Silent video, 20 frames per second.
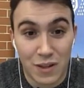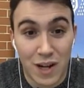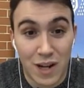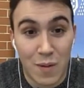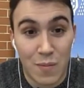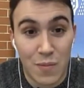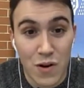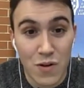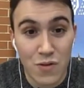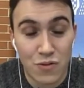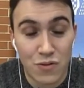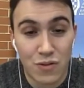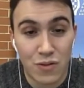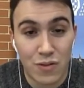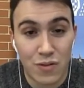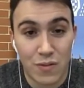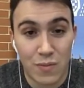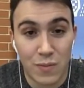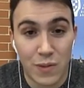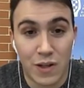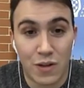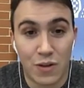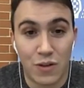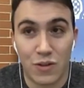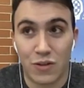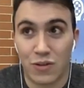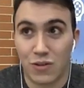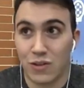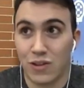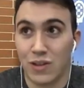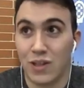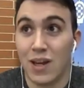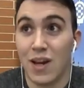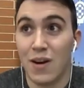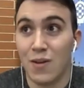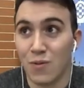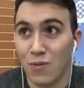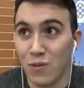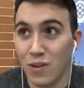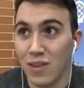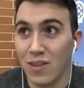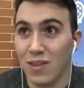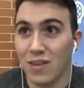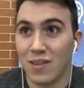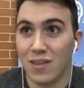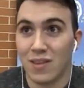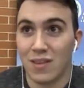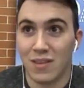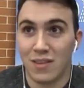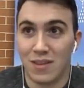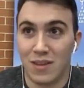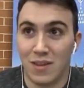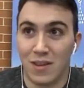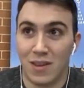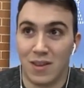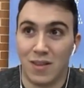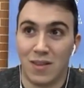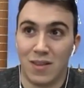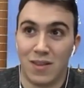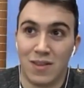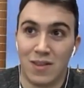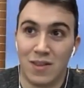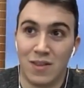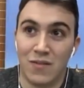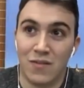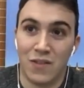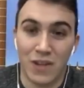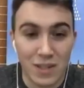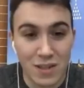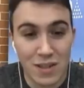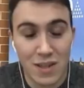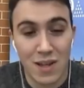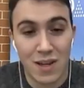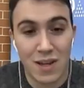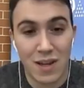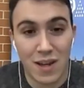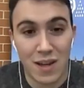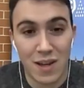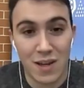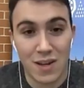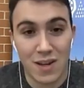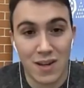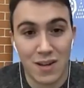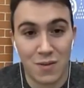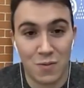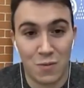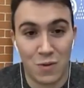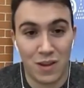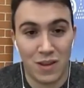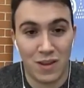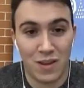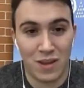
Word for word: approach, because they are doing the best they can with